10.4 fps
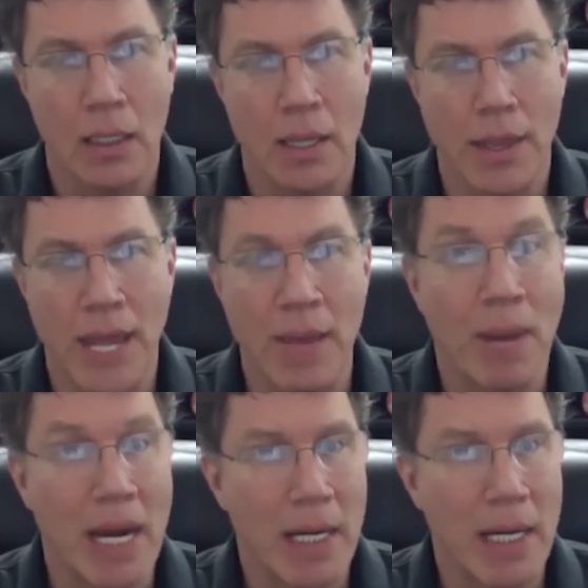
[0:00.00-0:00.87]
they
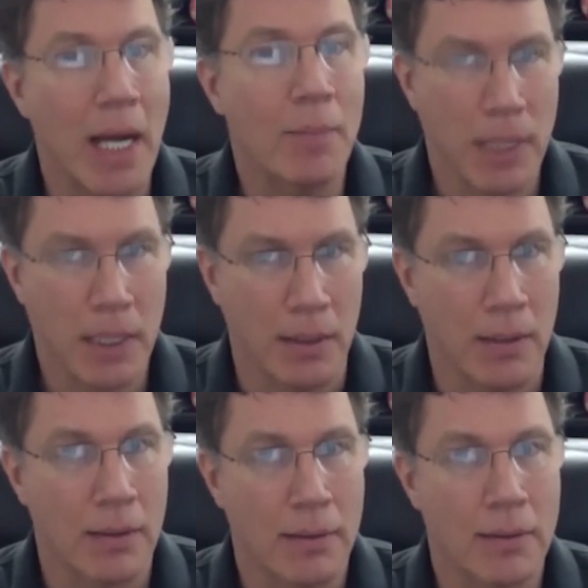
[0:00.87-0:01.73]
might not be
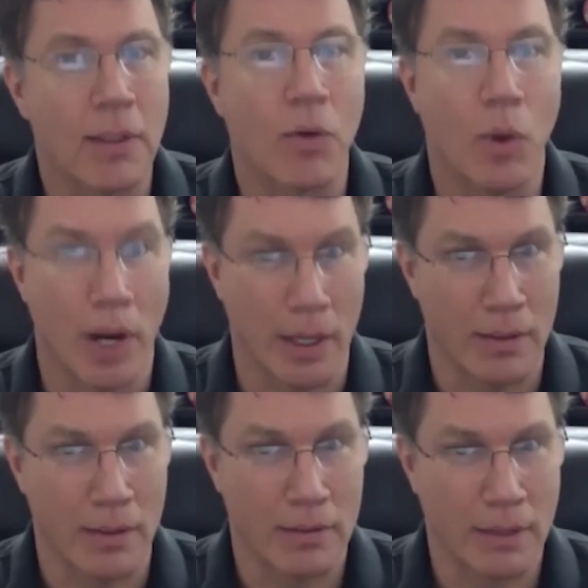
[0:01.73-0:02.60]
the
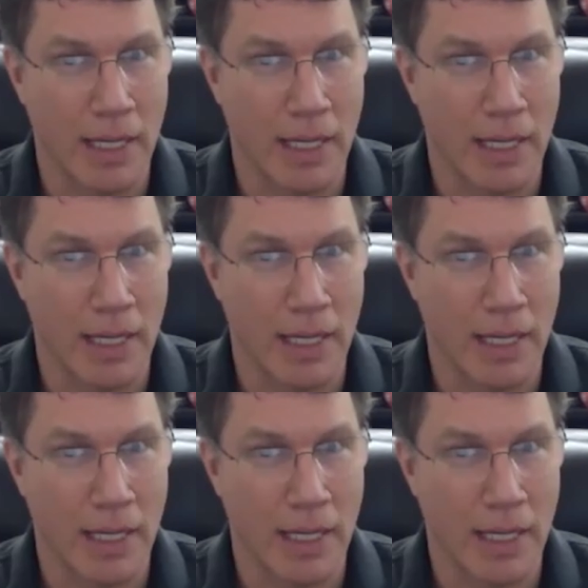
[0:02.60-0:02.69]
choir, right?